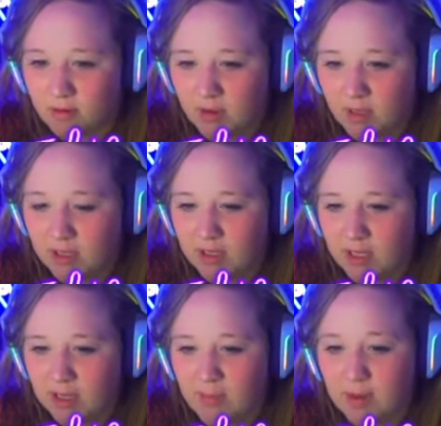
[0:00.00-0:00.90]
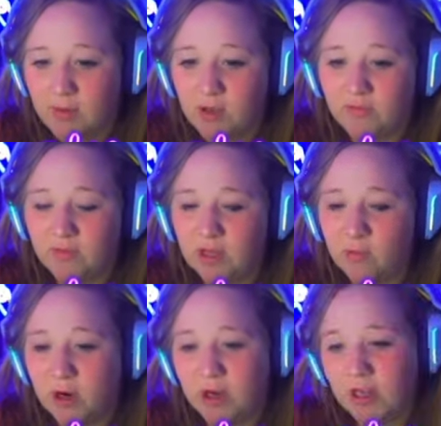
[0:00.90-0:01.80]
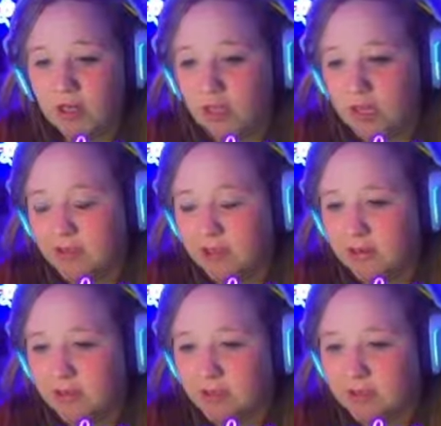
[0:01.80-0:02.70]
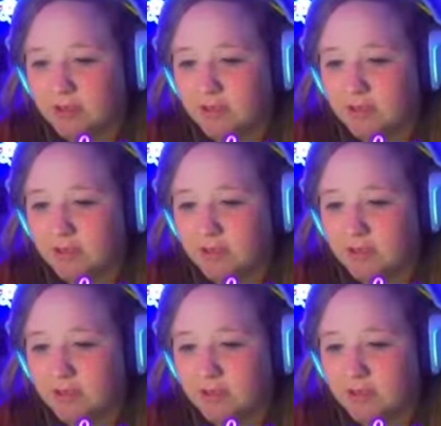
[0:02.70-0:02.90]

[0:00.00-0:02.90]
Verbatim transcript: And then my beautiful Edwardian Gothic earrings.